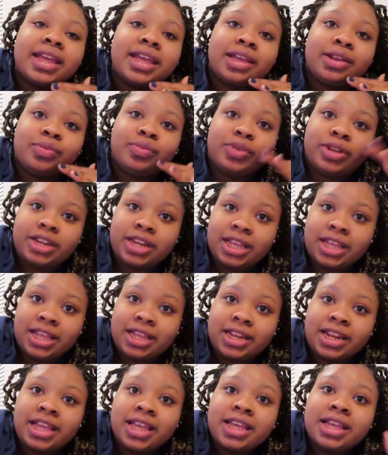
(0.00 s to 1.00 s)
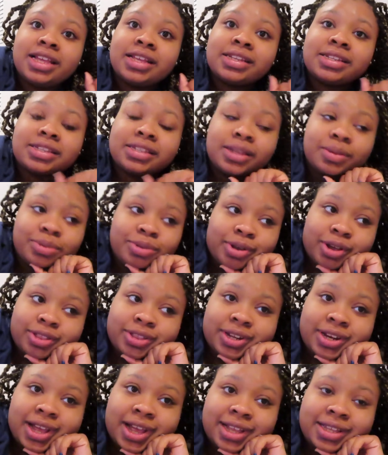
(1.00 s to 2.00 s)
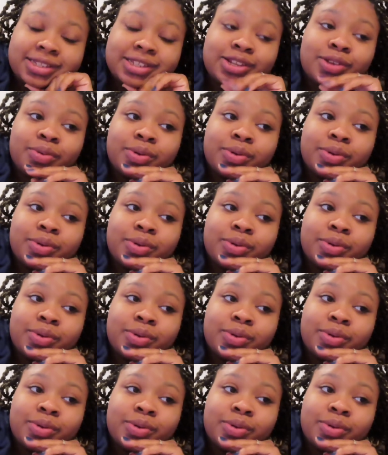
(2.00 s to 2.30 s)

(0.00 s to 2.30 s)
And we need sleep throughout the night so